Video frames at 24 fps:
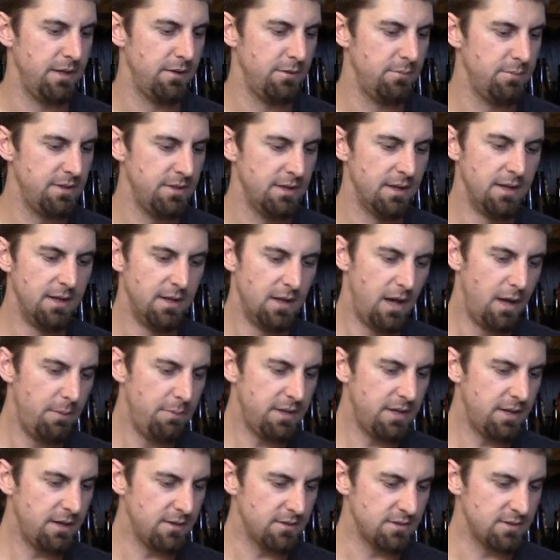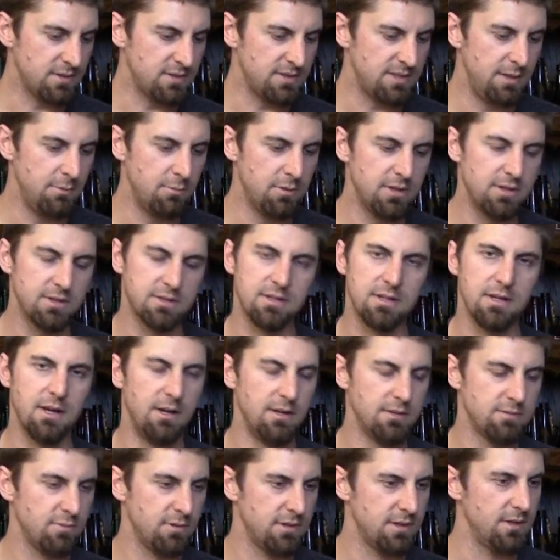I'll be curious to see where this
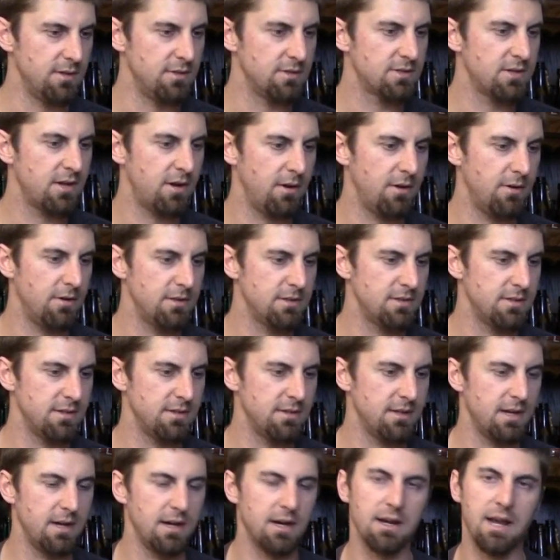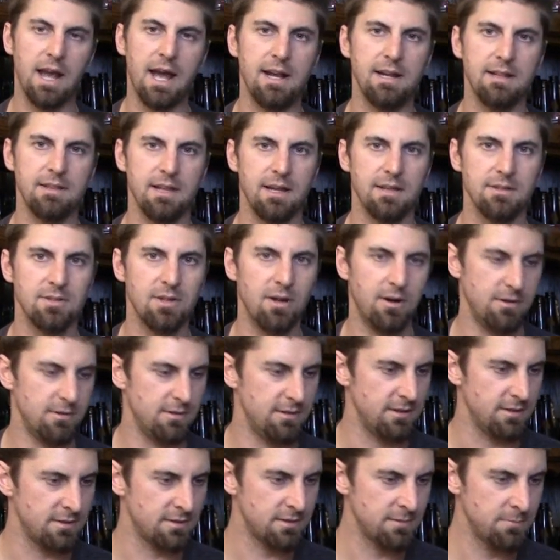goes with those currants in there, adding that
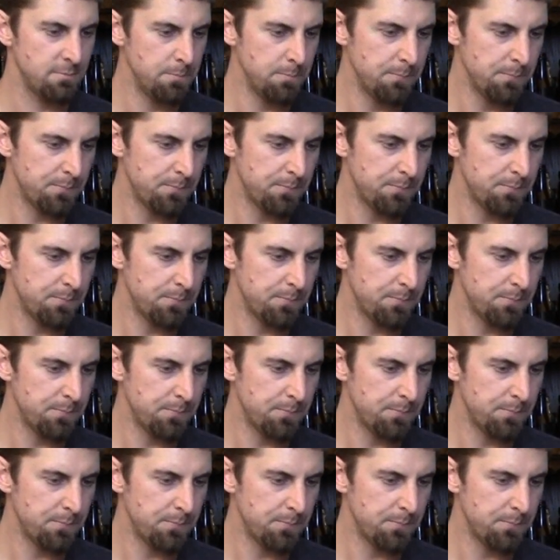tartness,